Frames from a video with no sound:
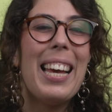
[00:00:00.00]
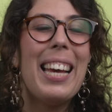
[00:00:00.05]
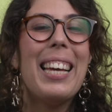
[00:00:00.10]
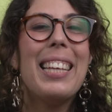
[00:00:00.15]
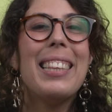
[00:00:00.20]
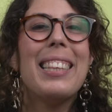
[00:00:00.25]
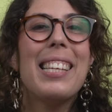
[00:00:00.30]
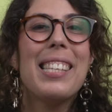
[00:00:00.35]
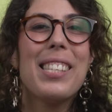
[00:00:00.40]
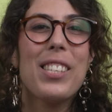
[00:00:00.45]

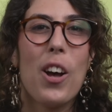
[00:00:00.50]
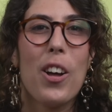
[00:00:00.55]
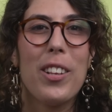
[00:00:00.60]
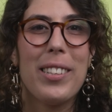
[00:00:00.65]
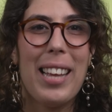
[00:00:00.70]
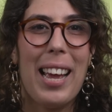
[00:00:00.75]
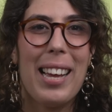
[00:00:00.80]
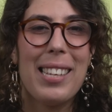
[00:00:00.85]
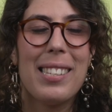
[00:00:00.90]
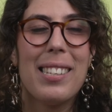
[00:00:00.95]
In this
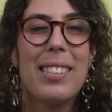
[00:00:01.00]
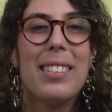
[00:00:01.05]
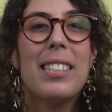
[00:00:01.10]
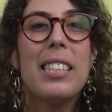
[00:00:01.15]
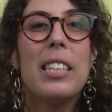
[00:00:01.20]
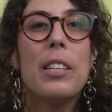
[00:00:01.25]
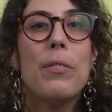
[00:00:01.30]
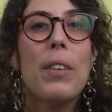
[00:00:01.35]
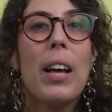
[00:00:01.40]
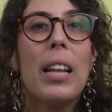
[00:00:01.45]
context, the
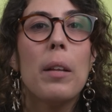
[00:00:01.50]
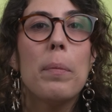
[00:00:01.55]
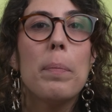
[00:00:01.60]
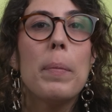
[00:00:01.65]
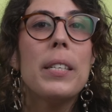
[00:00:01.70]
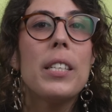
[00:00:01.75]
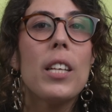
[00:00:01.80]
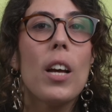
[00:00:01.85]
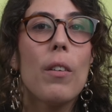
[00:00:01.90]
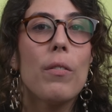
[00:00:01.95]

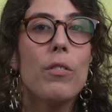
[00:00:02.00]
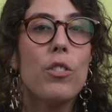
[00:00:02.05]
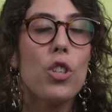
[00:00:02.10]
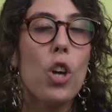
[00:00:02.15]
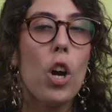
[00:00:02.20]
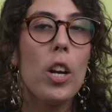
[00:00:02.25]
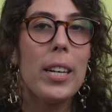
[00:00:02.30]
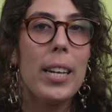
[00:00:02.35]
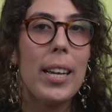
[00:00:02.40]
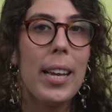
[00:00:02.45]
development of
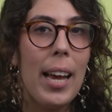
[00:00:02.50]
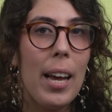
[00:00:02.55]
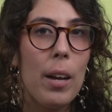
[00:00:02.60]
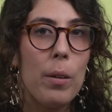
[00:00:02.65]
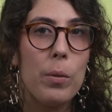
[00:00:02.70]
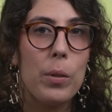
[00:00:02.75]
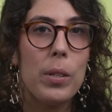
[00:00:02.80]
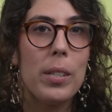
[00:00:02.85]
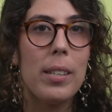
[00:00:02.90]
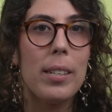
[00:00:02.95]
John
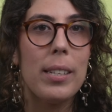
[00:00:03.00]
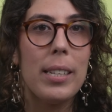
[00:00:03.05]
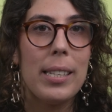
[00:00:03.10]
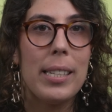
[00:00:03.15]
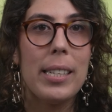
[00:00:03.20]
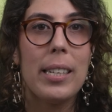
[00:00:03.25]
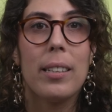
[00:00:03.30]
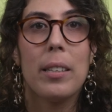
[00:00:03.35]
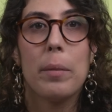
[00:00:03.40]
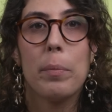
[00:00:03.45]
Gowne's
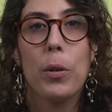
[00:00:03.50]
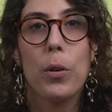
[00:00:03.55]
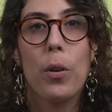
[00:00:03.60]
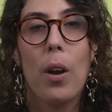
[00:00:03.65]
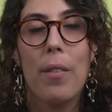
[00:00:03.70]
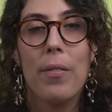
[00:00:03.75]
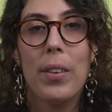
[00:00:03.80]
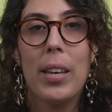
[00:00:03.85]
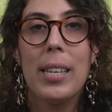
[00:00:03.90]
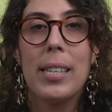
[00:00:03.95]
statistical
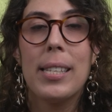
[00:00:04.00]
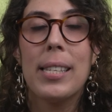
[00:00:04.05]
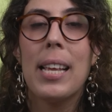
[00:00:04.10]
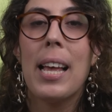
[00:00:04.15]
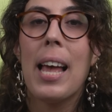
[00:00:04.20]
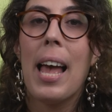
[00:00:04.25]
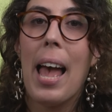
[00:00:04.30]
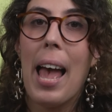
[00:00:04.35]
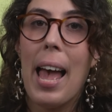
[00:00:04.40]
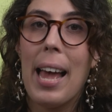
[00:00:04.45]
demographics
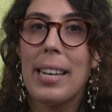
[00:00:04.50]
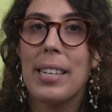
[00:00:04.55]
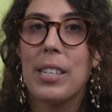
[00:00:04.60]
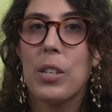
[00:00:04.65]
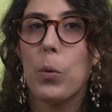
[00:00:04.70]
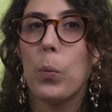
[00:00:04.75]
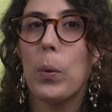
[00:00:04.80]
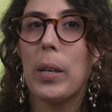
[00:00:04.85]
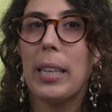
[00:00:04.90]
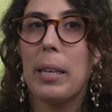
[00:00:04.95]
and
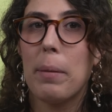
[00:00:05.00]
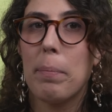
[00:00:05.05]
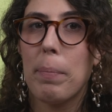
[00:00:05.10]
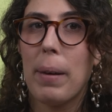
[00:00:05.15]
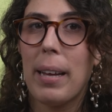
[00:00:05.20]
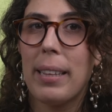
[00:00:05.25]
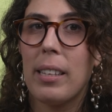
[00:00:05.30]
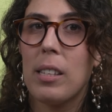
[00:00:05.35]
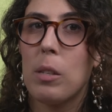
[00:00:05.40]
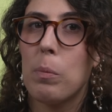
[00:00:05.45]
William
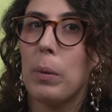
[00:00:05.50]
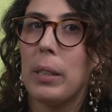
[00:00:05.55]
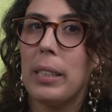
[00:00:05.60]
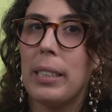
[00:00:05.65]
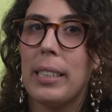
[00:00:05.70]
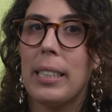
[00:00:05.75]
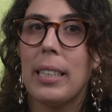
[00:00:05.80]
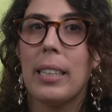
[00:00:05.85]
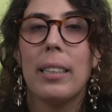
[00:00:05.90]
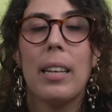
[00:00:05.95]
Petty's
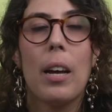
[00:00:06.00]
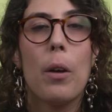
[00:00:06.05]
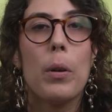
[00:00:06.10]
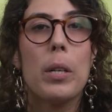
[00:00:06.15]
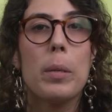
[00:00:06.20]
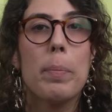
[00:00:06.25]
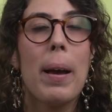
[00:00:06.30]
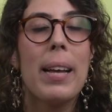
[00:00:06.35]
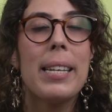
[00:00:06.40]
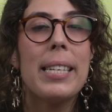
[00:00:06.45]
political
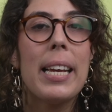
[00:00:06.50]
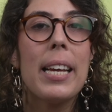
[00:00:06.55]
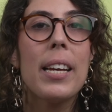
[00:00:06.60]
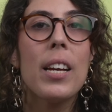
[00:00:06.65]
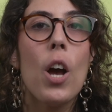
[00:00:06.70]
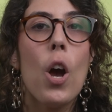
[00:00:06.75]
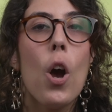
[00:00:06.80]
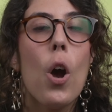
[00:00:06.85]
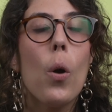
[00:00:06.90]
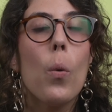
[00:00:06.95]

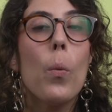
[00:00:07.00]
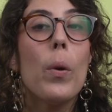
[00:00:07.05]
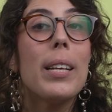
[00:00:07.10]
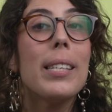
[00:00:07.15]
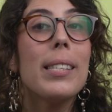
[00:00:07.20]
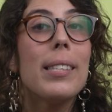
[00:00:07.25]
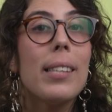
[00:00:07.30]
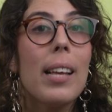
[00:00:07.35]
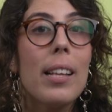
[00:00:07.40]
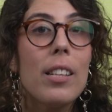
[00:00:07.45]
arithmetic were
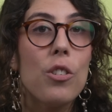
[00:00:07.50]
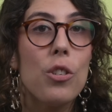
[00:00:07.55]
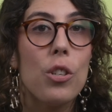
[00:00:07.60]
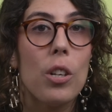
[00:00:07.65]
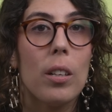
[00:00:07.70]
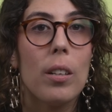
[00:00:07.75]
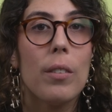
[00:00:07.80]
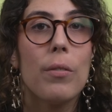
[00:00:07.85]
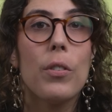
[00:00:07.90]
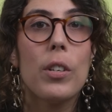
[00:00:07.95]

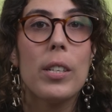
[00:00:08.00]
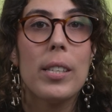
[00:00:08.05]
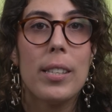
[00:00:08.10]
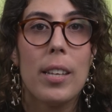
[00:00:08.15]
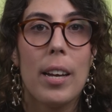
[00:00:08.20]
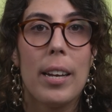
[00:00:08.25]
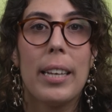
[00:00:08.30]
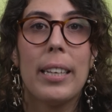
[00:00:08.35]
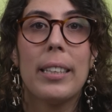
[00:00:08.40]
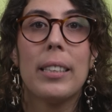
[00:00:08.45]
essential for
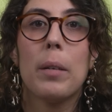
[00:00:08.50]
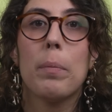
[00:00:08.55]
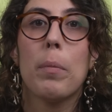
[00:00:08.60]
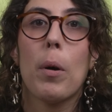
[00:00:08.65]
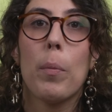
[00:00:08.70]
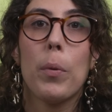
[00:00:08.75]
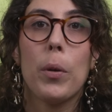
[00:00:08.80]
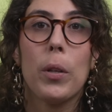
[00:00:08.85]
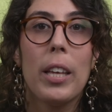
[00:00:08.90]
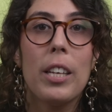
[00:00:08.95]
studying the
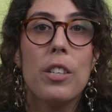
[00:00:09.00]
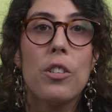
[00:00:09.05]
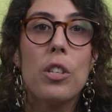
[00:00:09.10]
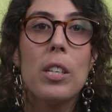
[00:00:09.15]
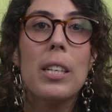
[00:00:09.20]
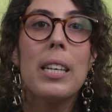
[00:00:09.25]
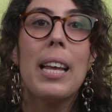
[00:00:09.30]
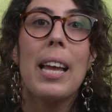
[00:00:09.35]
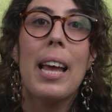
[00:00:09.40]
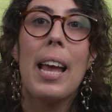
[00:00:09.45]

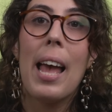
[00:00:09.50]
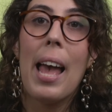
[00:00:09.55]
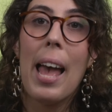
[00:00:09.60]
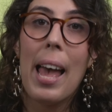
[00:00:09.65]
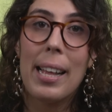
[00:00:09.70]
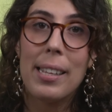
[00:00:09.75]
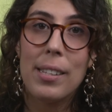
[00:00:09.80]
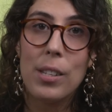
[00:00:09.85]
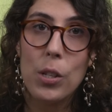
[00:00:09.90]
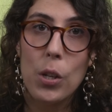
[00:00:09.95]
population
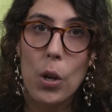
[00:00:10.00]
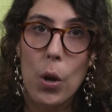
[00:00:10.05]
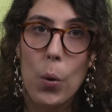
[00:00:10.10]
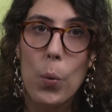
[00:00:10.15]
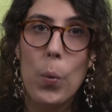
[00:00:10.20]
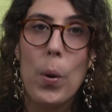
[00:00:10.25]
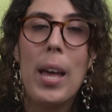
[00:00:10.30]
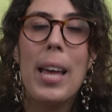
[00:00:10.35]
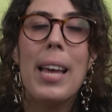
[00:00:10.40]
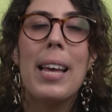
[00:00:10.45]
and
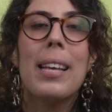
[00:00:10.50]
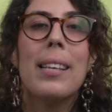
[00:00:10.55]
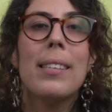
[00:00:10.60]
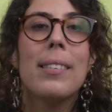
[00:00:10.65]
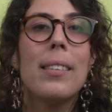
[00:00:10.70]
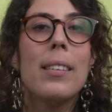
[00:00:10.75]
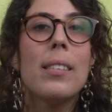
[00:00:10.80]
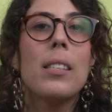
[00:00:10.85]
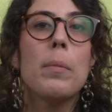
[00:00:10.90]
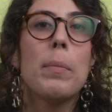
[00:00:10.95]
so
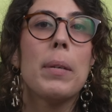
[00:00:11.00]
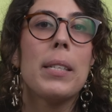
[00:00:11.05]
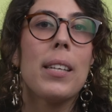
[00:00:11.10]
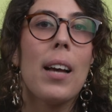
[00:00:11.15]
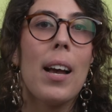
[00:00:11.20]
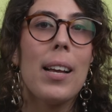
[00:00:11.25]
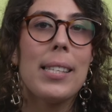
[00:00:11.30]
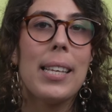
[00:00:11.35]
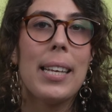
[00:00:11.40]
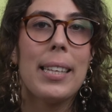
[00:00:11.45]

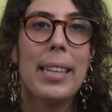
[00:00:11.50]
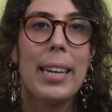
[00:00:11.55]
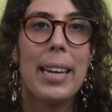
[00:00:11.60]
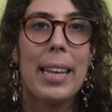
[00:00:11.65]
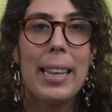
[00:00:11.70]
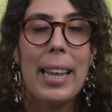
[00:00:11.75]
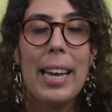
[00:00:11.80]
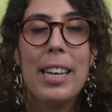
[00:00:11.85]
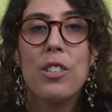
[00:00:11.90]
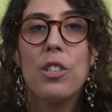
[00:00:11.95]
systematizing the
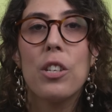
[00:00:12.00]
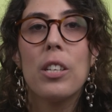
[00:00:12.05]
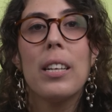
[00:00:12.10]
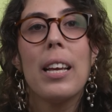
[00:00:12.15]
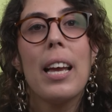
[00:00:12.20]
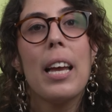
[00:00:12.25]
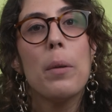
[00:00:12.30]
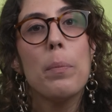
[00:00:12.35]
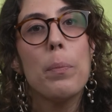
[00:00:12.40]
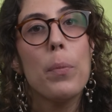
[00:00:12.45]

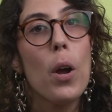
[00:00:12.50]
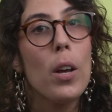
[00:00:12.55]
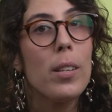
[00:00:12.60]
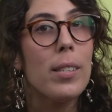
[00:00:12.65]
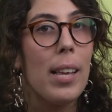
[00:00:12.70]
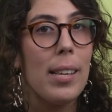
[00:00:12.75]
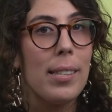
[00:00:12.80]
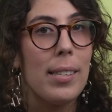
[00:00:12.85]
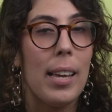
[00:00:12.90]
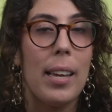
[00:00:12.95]
collection and
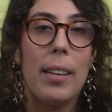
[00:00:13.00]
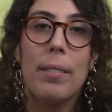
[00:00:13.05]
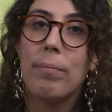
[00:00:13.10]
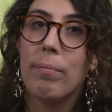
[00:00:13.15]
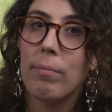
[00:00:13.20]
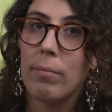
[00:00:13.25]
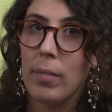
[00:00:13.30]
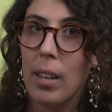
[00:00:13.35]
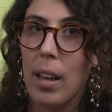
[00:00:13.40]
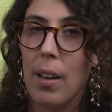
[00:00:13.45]
processing
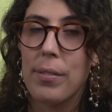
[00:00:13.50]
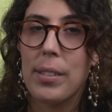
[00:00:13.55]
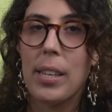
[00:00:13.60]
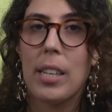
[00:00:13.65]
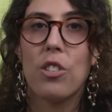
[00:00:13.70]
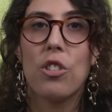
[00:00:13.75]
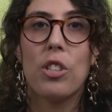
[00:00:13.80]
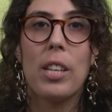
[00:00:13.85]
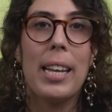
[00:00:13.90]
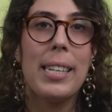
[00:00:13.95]
of
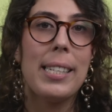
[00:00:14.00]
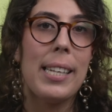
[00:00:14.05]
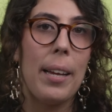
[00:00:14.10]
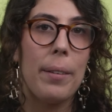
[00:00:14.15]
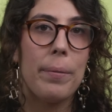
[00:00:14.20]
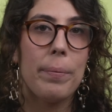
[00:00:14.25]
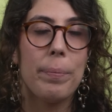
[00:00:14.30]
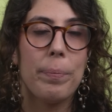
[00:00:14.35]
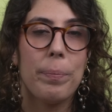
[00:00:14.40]
such data.